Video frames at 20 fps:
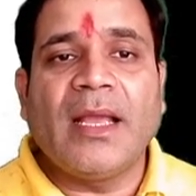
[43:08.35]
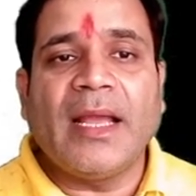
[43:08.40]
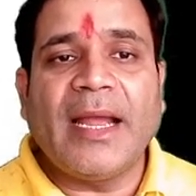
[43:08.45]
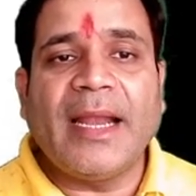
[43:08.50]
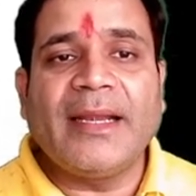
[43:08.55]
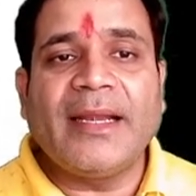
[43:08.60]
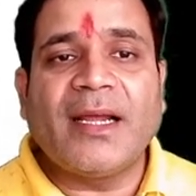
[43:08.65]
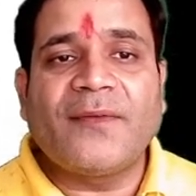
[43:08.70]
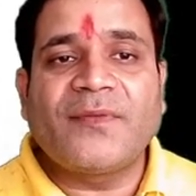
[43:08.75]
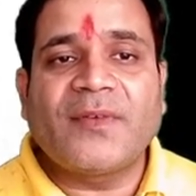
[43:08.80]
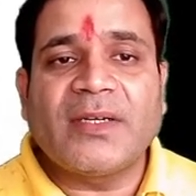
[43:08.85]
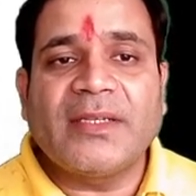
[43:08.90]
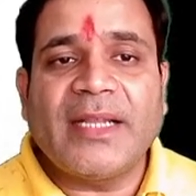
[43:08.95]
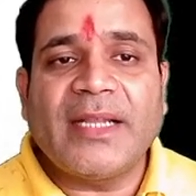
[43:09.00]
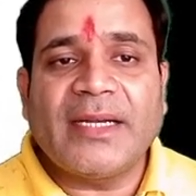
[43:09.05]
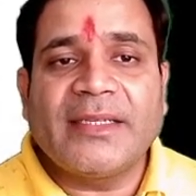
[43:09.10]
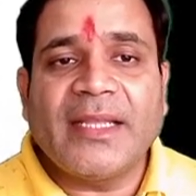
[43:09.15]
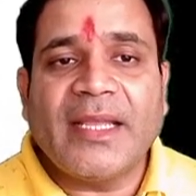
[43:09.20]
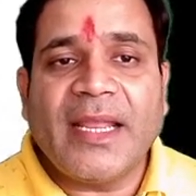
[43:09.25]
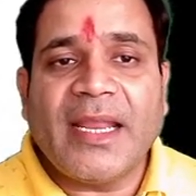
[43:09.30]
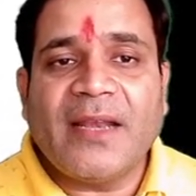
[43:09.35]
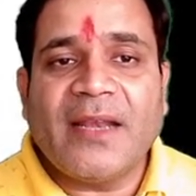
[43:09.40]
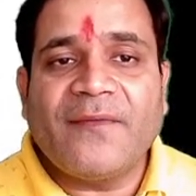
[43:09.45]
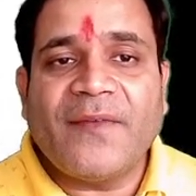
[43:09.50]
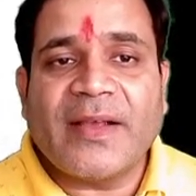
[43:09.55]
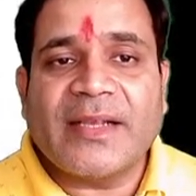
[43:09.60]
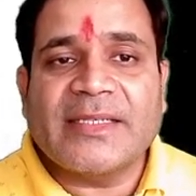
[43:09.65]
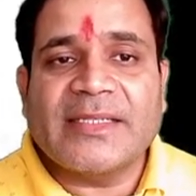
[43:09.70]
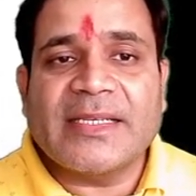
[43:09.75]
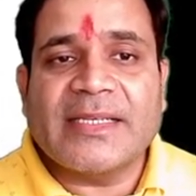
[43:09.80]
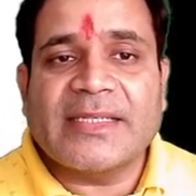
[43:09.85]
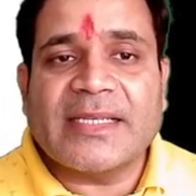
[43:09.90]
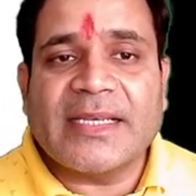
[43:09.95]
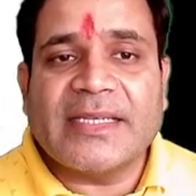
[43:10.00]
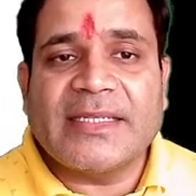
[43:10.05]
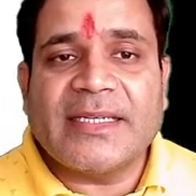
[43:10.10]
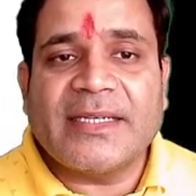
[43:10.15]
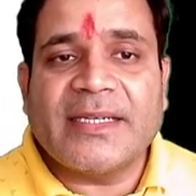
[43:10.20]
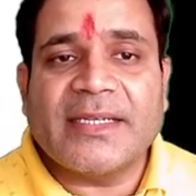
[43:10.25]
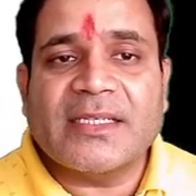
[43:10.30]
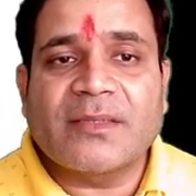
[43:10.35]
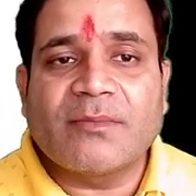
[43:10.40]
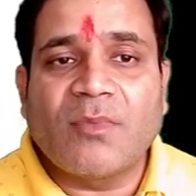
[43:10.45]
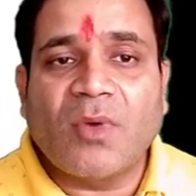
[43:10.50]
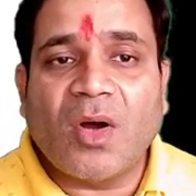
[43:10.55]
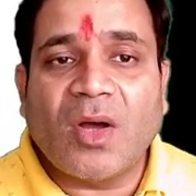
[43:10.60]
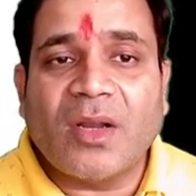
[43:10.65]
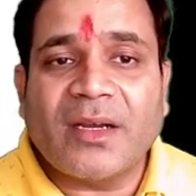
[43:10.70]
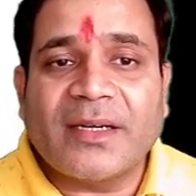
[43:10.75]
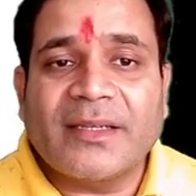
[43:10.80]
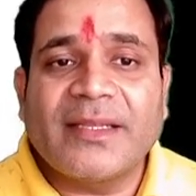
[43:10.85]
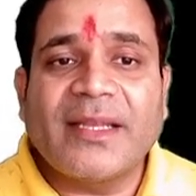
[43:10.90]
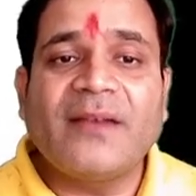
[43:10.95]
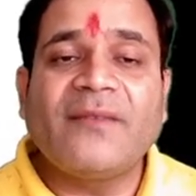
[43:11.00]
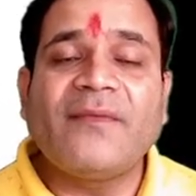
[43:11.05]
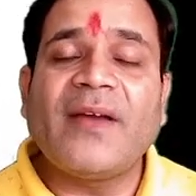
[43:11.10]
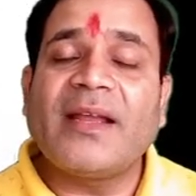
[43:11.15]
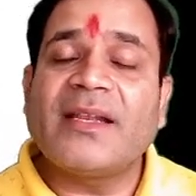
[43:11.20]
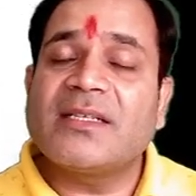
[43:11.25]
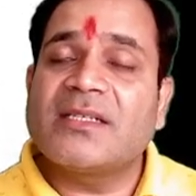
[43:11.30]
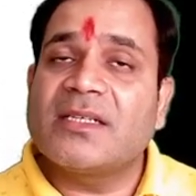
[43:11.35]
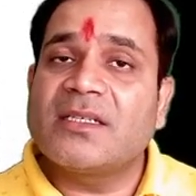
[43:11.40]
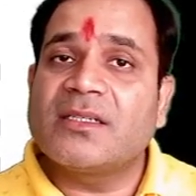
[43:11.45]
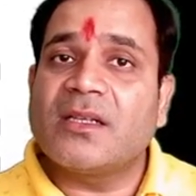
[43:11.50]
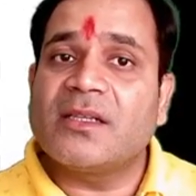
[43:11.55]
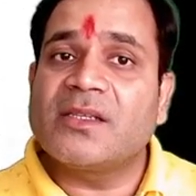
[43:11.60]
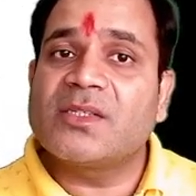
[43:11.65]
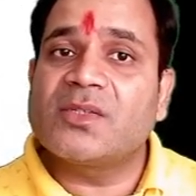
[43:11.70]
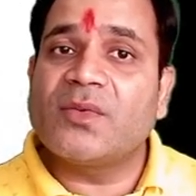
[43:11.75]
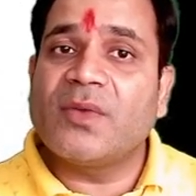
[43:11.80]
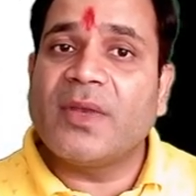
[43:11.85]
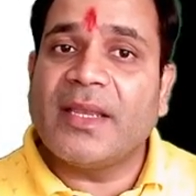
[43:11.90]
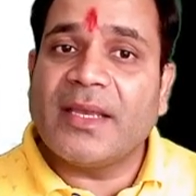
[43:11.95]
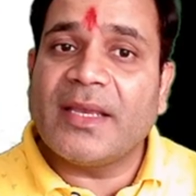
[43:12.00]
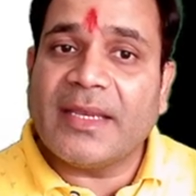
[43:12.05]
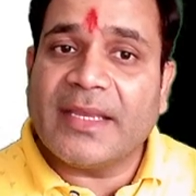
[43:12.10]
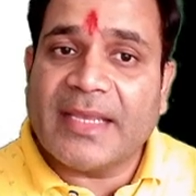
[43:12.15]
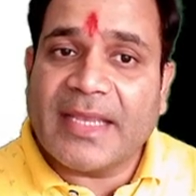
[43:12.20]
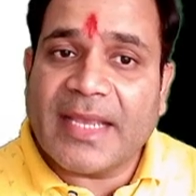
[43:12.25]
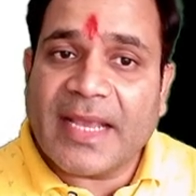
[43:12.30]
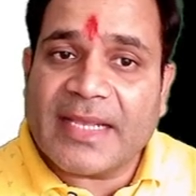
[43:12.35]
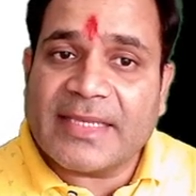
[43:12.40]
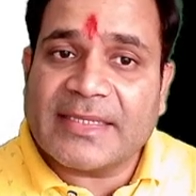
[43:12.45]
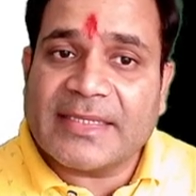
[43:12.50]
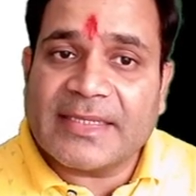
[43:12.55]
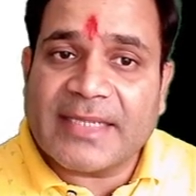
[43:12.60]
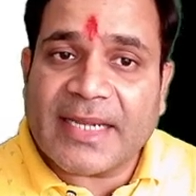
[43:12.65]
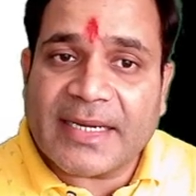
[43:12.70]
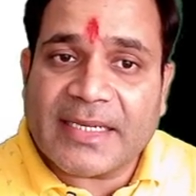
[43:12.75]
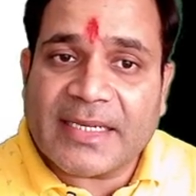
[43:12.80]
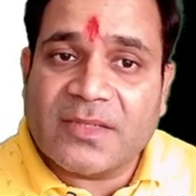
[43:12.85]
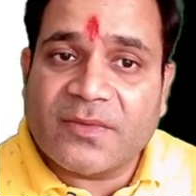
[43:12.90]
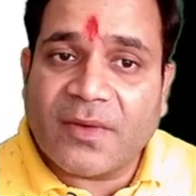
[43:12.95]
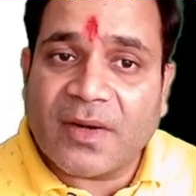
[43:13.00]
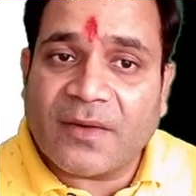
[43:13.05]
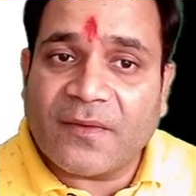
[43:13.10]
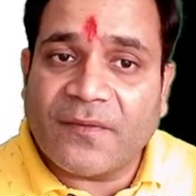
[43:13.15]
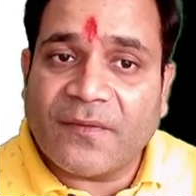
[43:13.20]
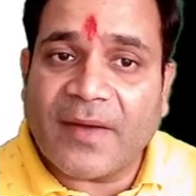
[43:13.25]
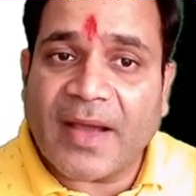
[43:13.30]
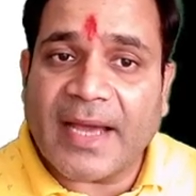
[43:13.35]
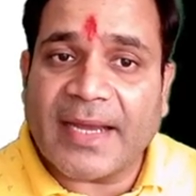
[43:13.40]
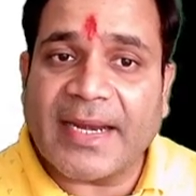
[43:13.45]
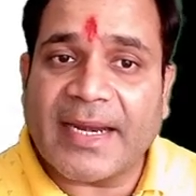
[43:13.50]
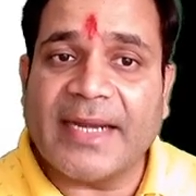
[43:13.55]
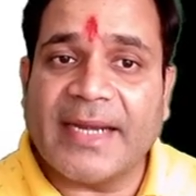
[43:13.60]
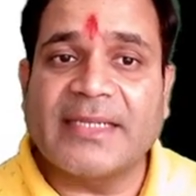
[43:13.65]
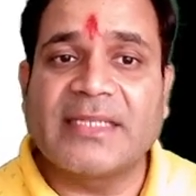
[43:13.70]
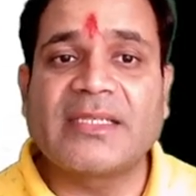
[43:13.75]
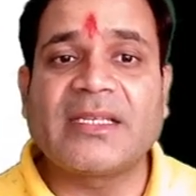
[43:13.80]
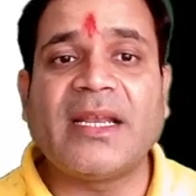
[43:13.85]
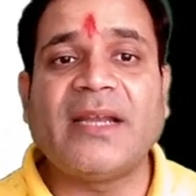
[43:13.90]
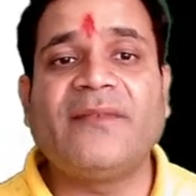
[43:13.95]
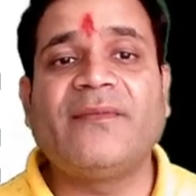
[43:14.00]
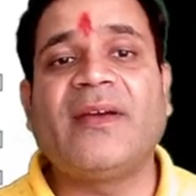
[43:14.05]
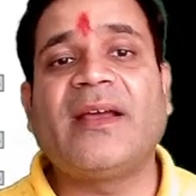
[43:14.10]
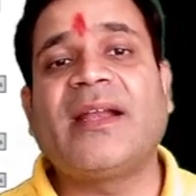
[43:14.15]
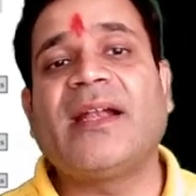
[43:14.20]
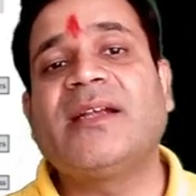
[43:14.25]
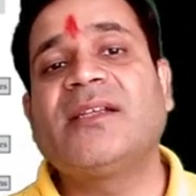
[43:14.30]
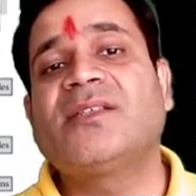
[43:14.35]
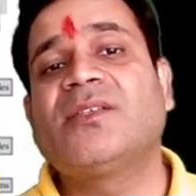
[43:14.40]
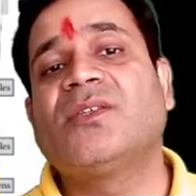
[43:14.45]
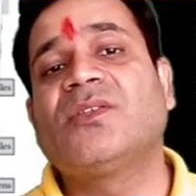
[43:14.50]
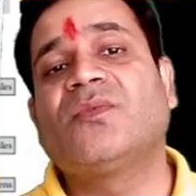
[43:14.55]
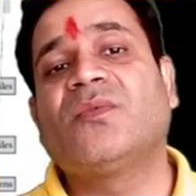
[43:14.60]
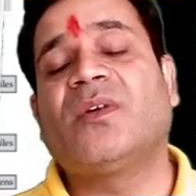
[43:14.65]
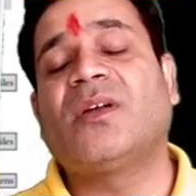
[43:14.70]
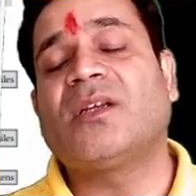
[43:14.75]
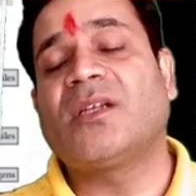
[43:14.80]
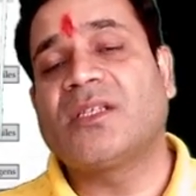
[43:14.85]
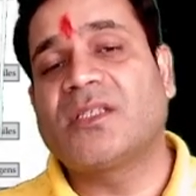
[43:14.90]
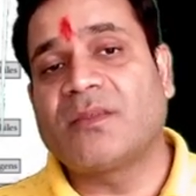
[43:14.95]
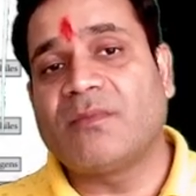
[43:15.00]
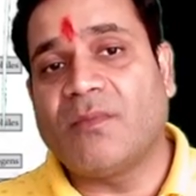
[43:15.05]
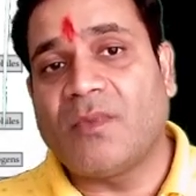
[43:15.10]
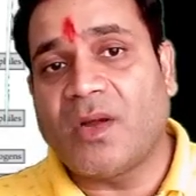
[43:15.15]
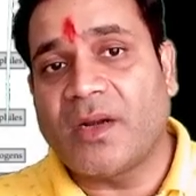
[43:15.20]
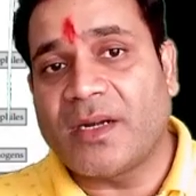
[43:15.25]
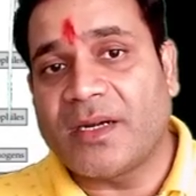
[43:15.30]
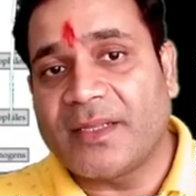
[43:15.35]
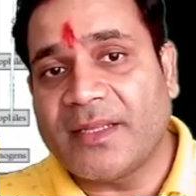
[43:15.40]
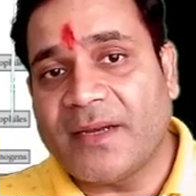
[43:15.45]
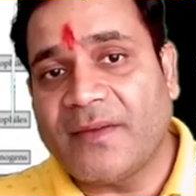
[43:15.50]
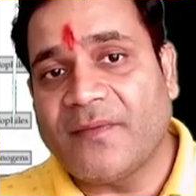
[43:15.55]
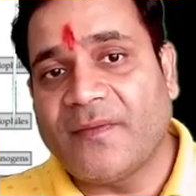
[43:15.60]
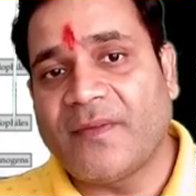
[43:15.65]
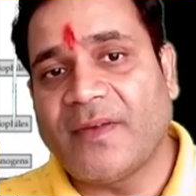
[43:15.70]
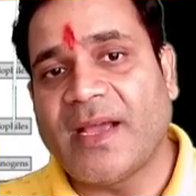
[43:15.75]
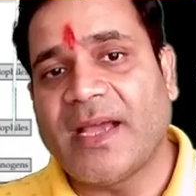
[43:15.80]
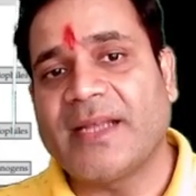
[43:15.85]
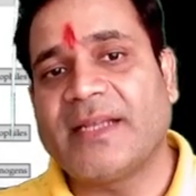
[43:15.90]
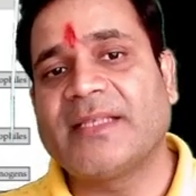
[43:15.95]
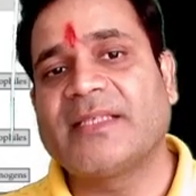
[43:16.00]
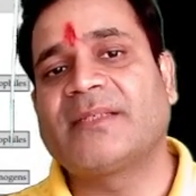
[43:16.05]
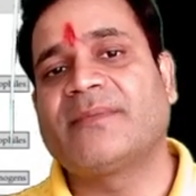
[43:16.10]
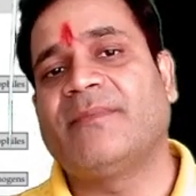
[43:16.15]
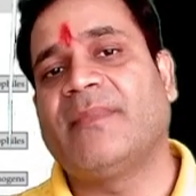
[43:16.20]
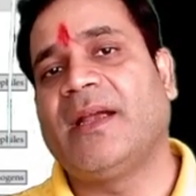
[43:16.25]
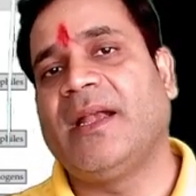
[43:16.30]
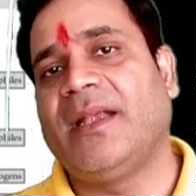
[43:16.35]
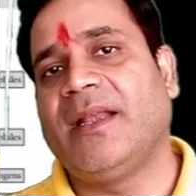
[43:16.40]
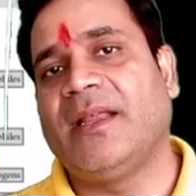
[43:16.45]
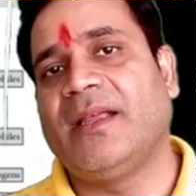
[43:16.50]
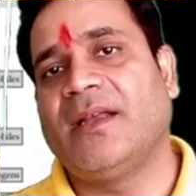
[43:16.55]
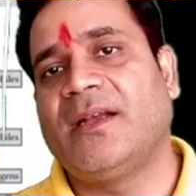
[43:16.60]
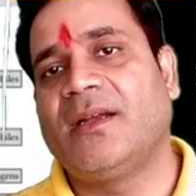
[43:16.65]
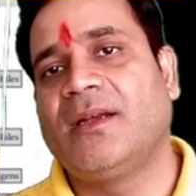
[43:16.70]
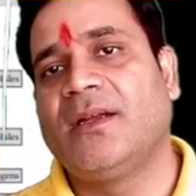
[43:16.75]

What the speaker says: and after that, the infectious agent is smaller than virus is also here. Yes, that is what variants, and variants is what? Smaller than virus, my dear.